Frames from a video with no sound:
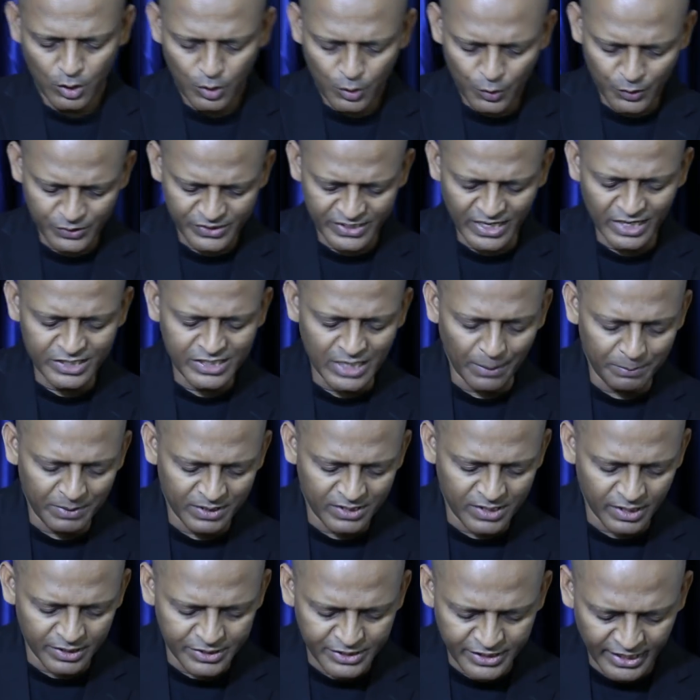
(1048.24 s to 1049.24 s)
Hosea chapter
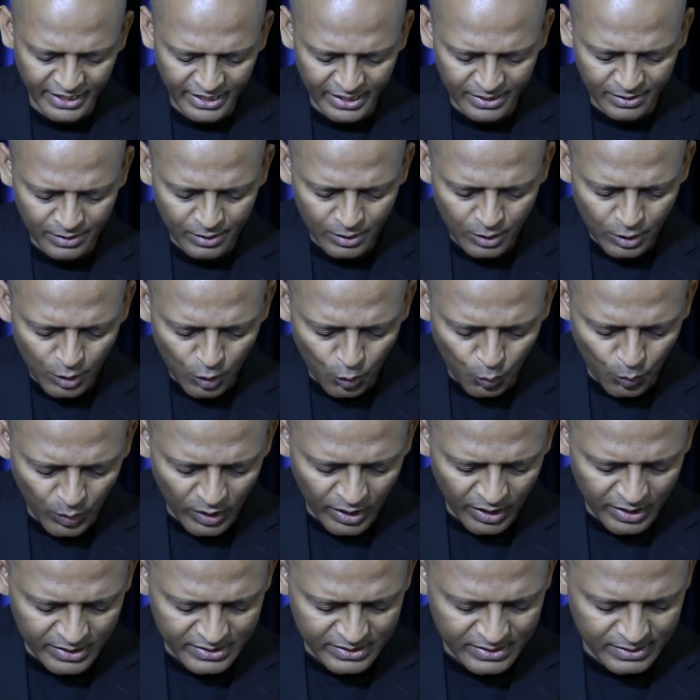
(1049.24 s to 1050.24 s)
13,
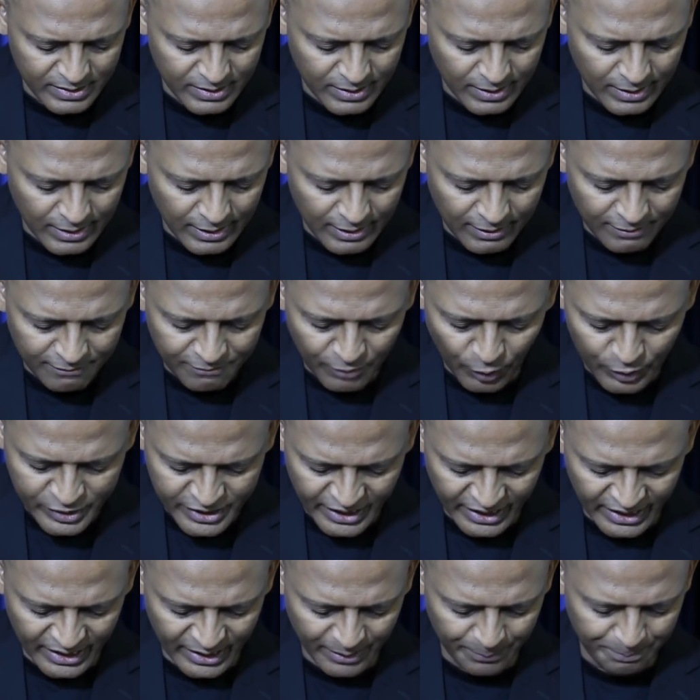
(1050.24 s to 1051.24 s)
verse
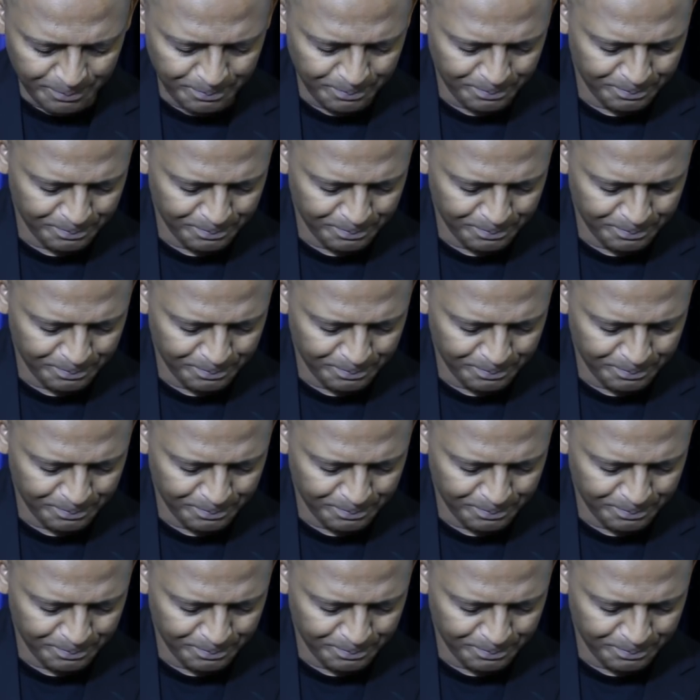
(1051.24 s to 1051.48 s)
14.